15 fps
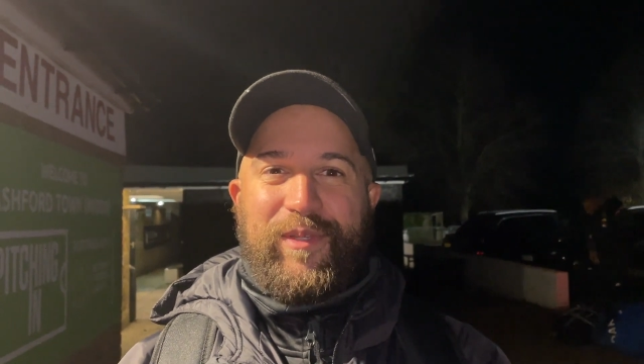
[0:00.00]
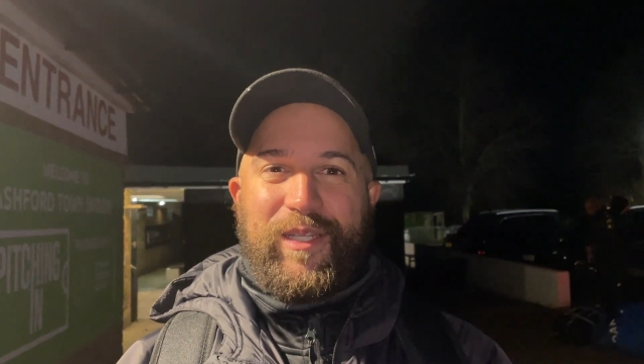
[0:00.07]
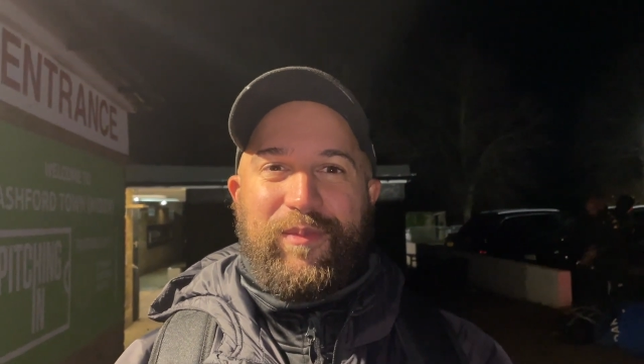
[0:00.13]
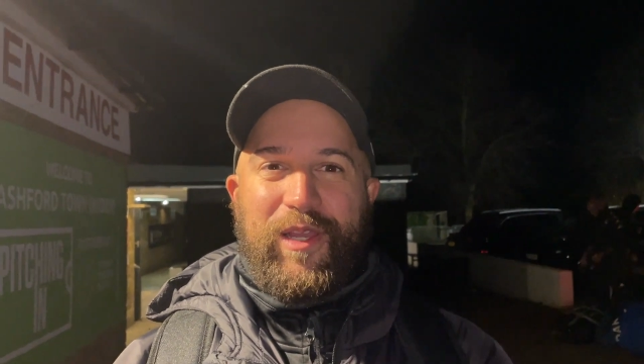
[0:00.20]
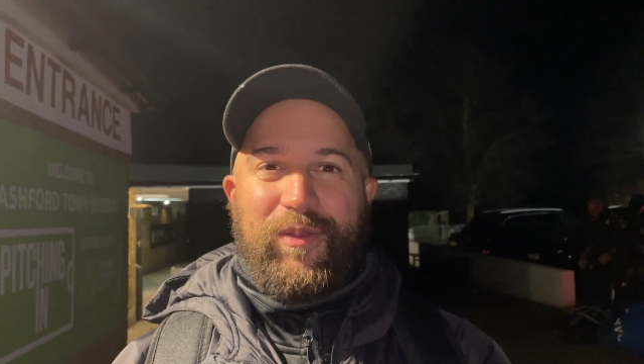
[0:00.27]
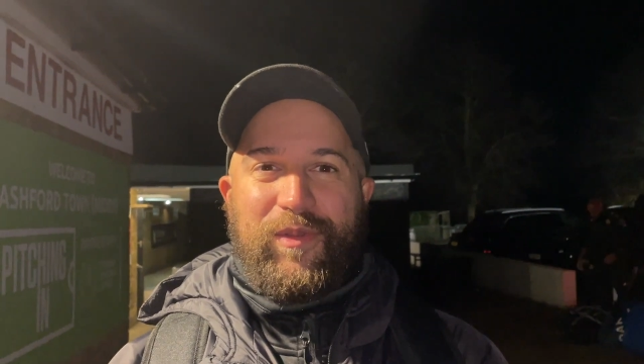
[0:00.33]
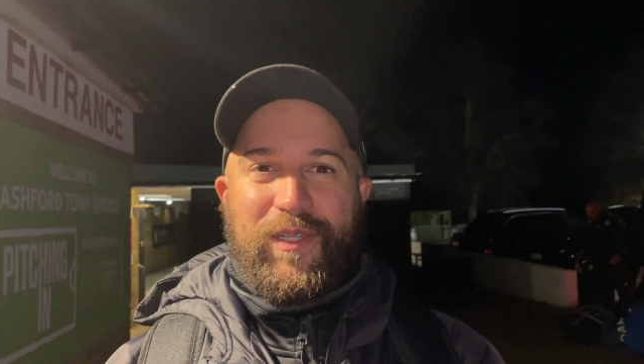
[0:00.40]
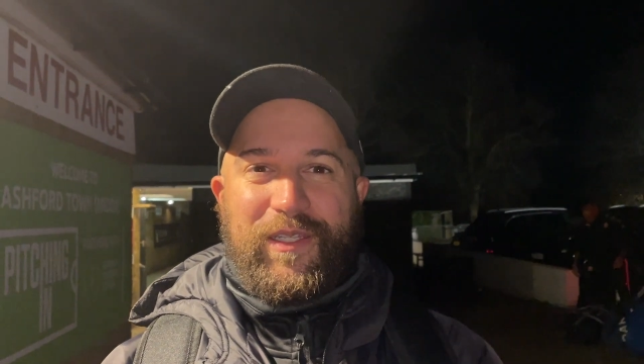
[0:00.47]
at the
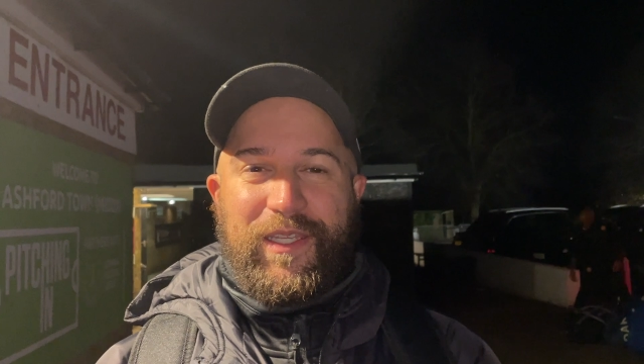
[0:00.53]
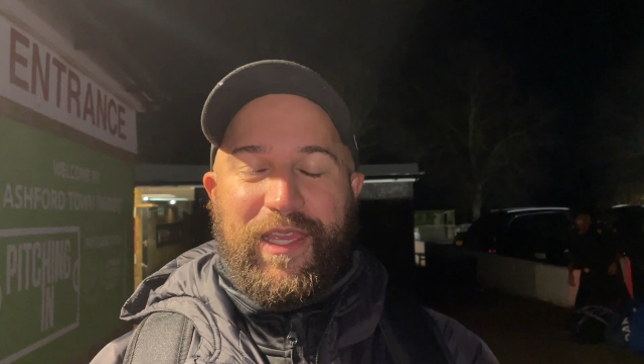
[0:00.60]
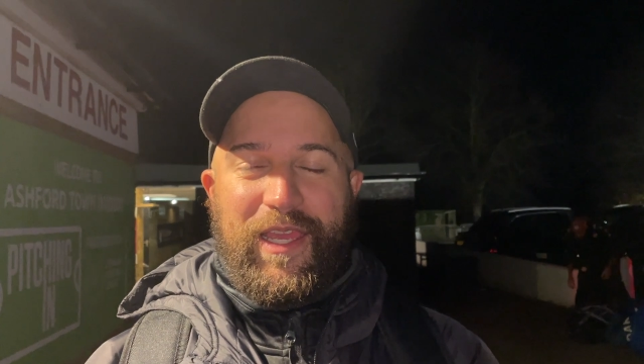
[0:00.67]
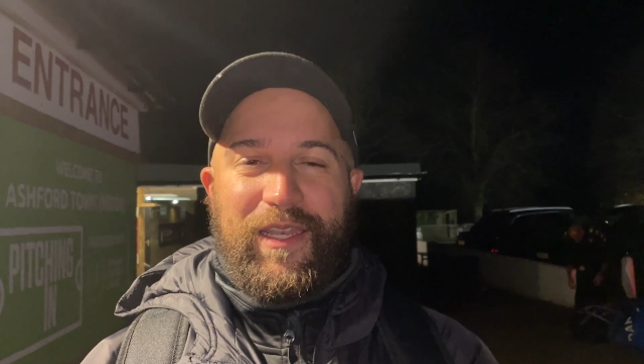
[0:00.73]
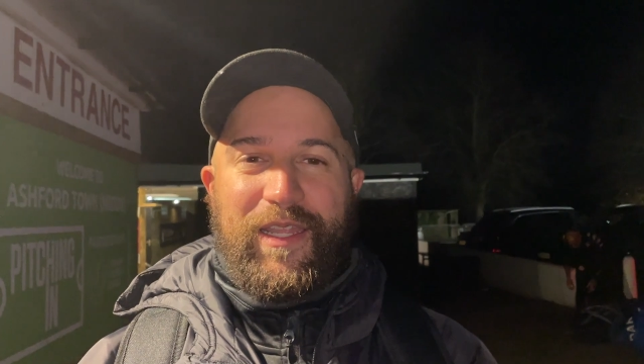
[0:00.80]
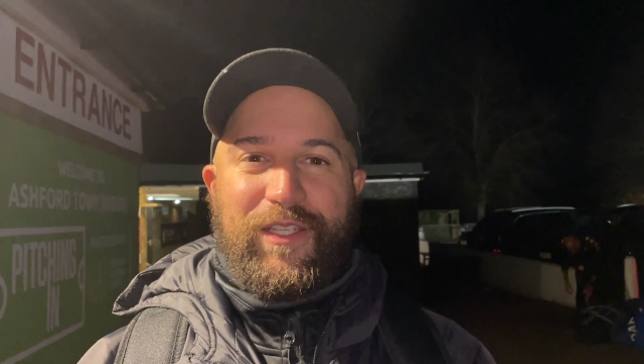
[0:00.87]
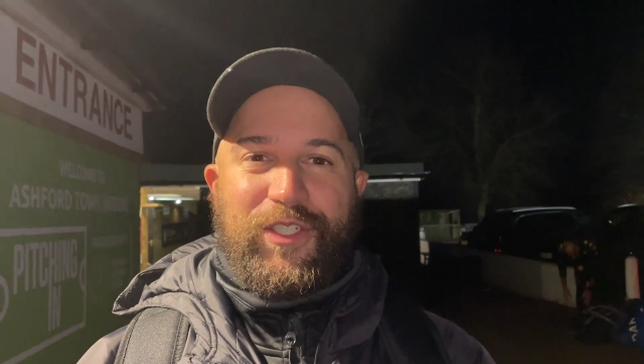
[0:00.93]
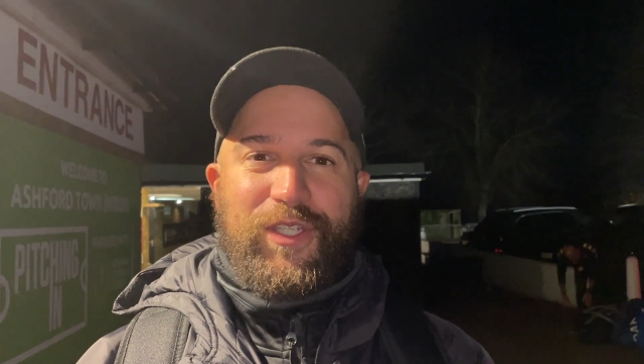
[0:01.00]
moment and
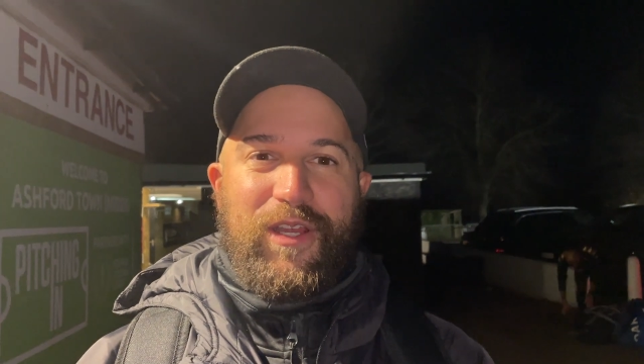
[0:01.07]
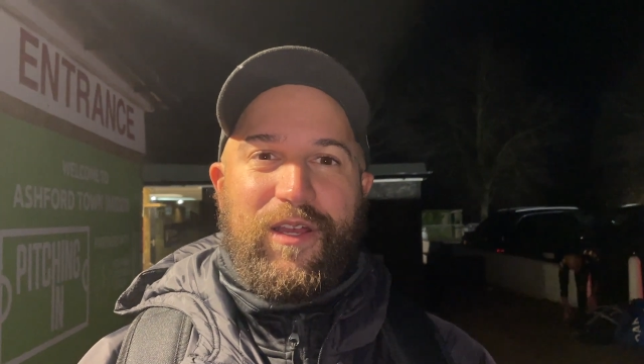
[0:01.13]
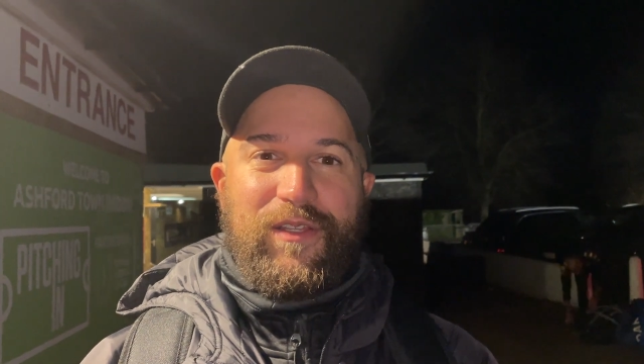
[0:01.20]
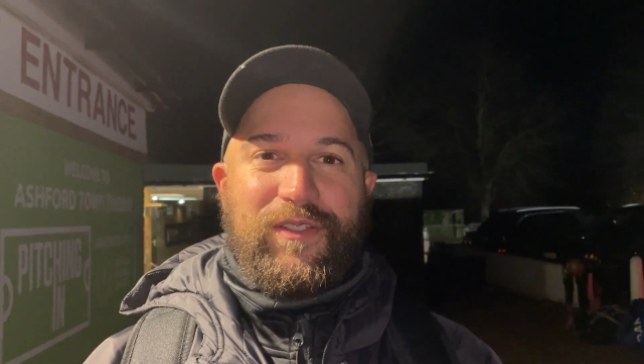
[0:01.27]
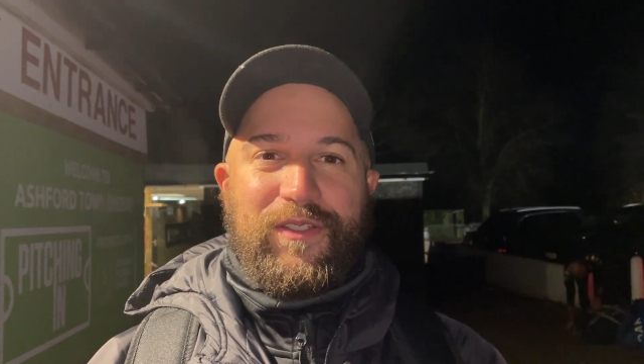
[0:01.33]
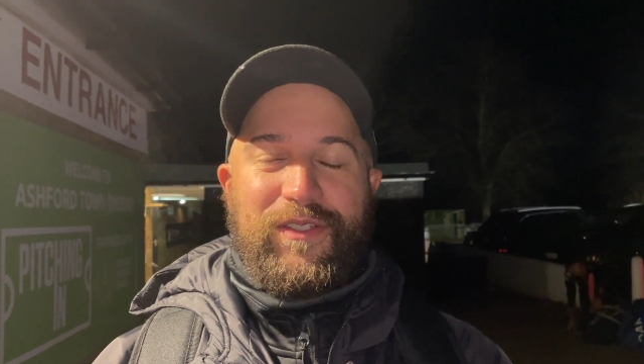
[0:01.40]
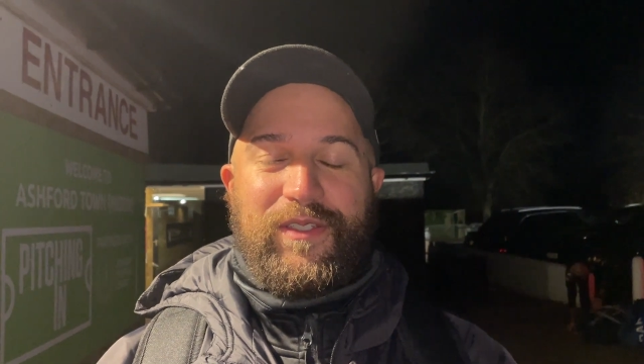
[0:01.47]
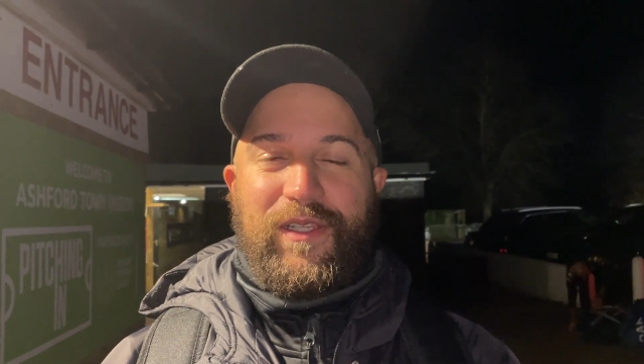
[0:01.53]
getting their
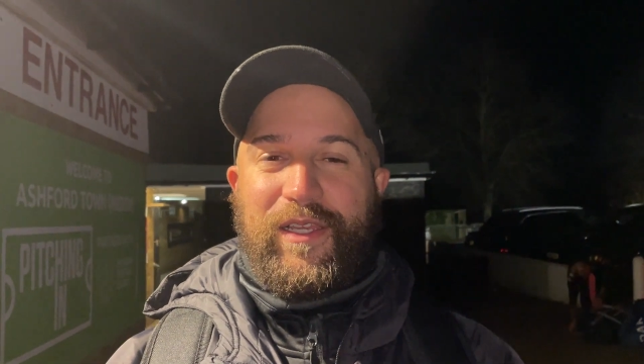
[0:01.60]
chance.